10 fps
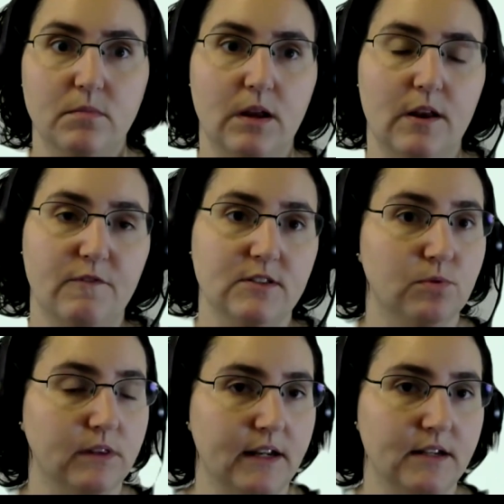if it's
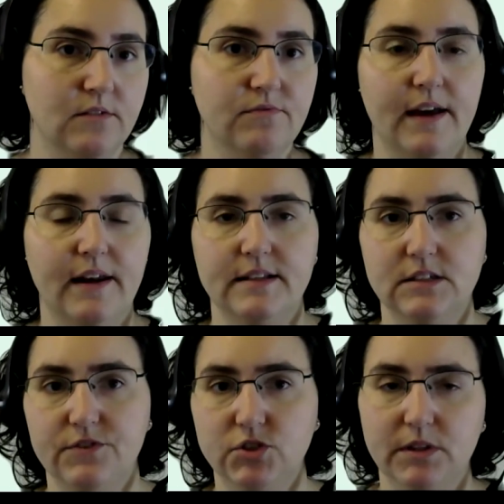related to finance,
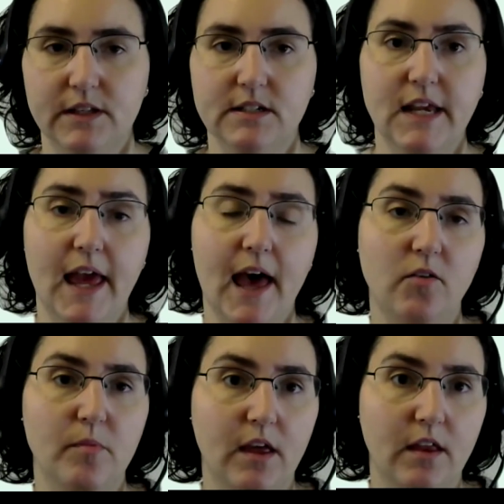if it's related to
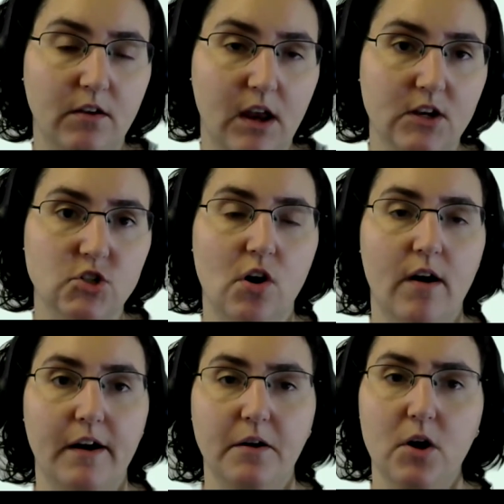admin,
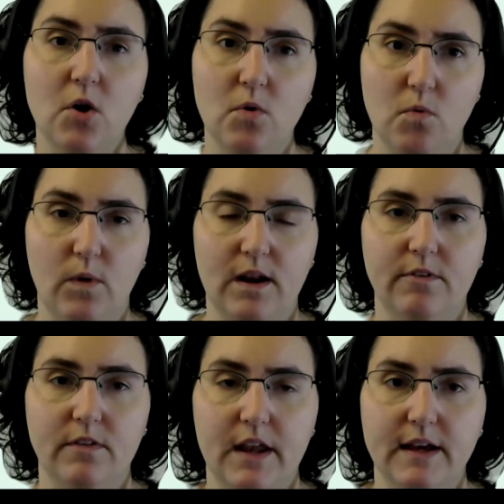HR,
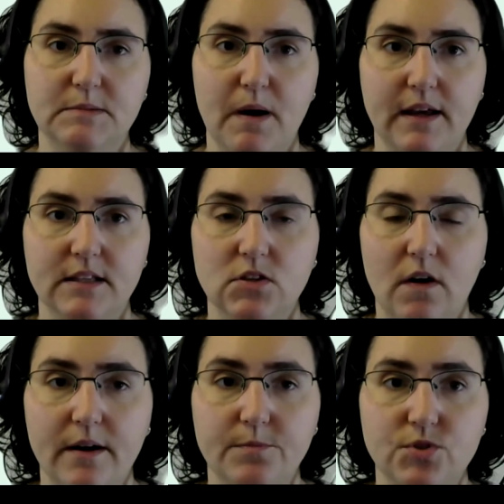whatever the next buckets
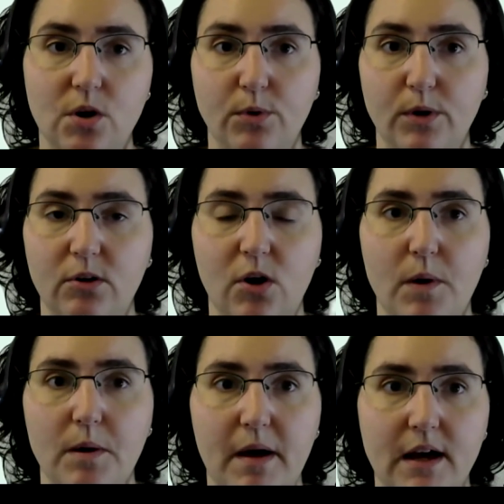are. So,
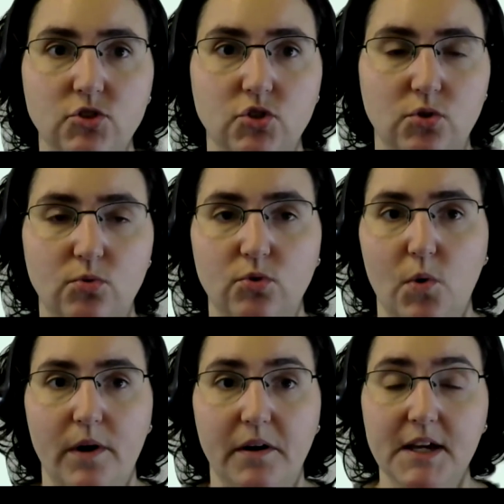going back to
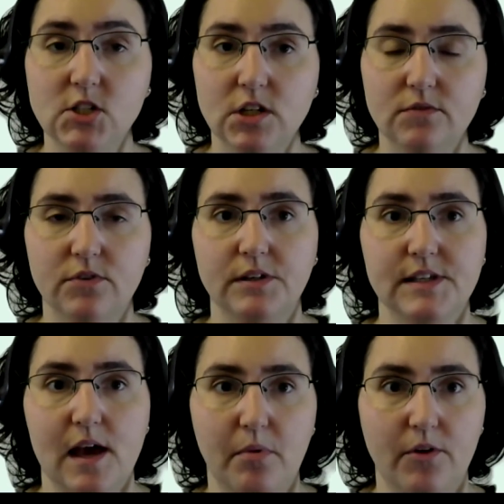your kitchen, for
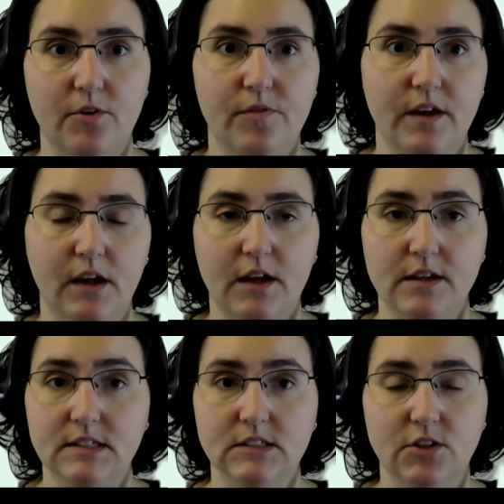example, you're thinking,
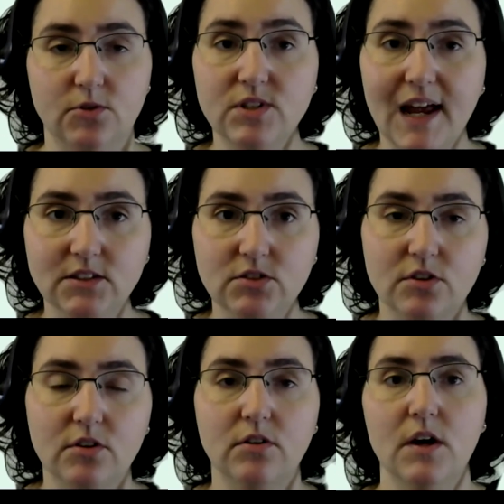is this a
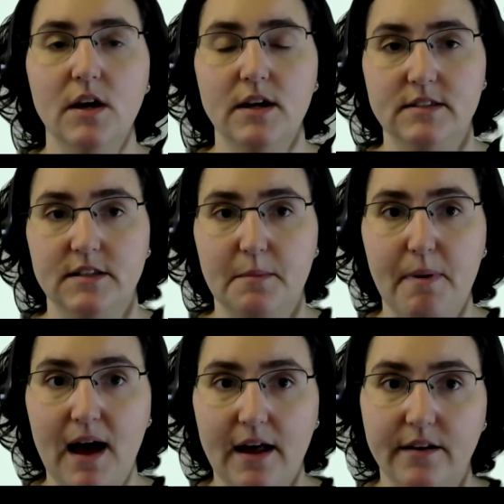utensil? Is it a
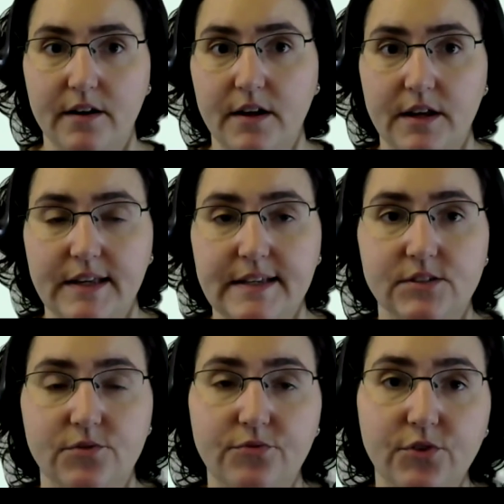pot? Is
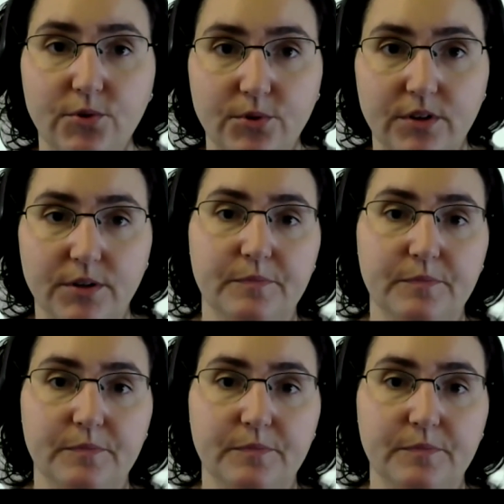it food?